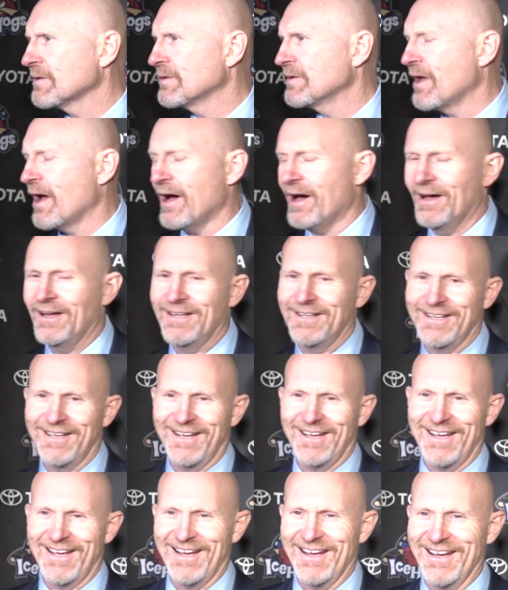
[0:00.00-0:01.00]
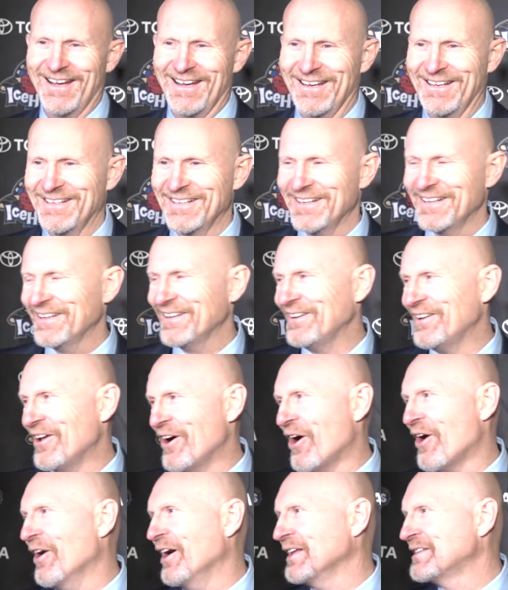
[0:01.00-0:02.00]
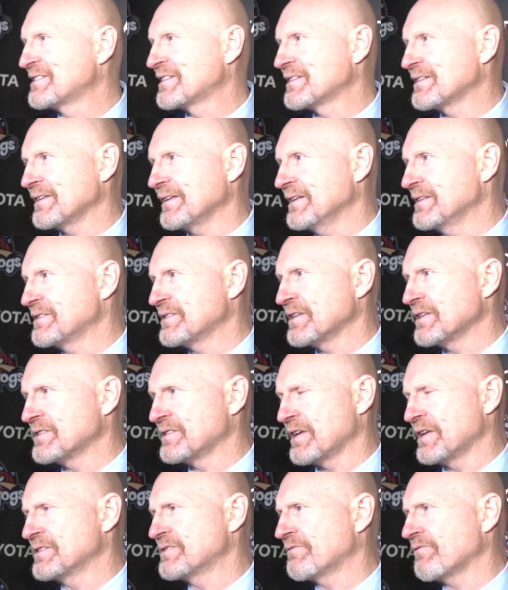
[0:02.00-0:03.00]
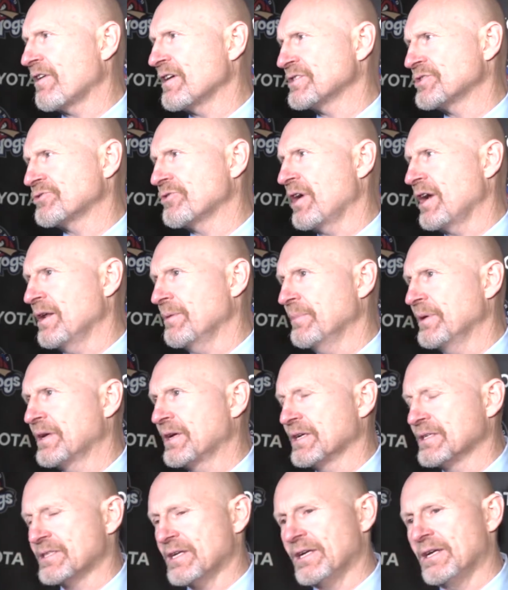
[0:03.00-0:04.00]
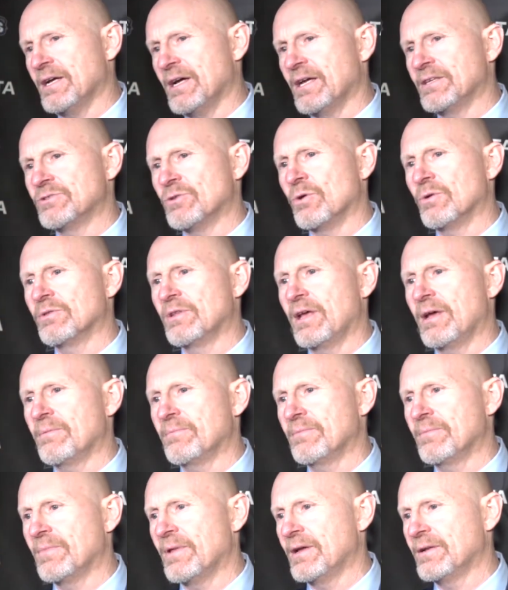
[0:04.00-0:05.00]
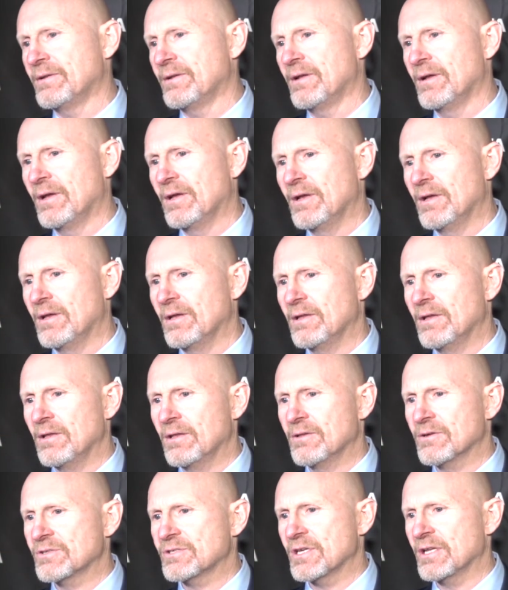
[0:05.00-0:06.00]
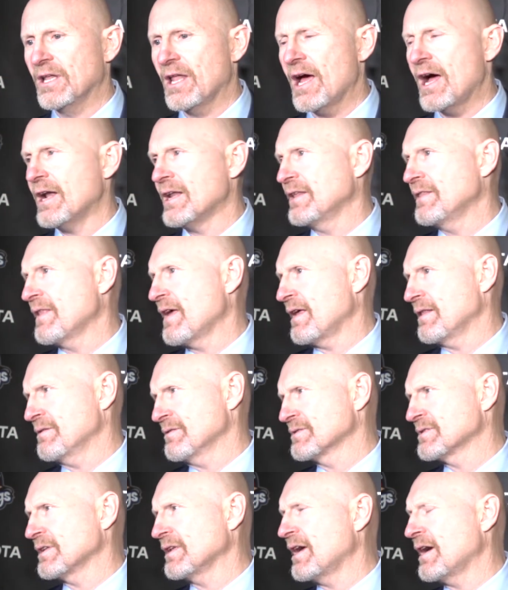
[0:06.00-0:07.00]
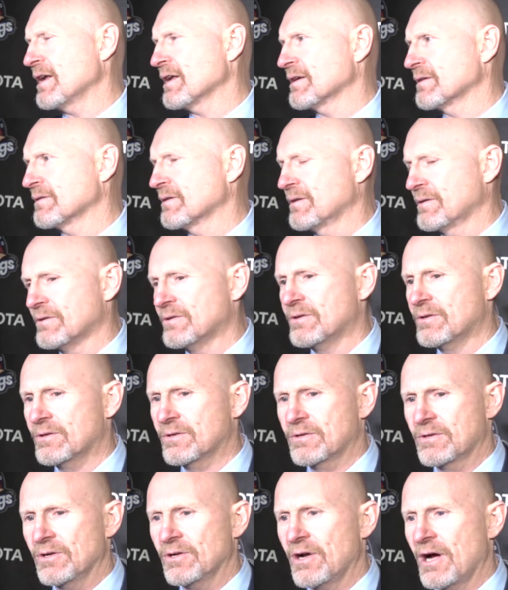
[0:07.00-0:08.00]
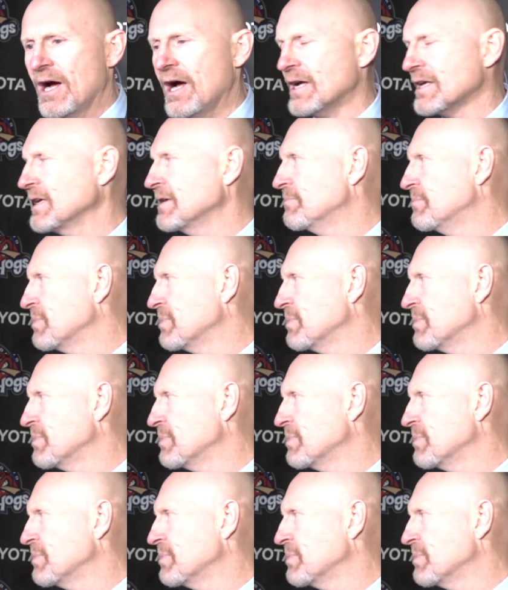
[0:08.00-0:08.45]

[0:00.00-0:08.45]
Yeah. No, it's just frustrating because I told them that there's a lot of good hockey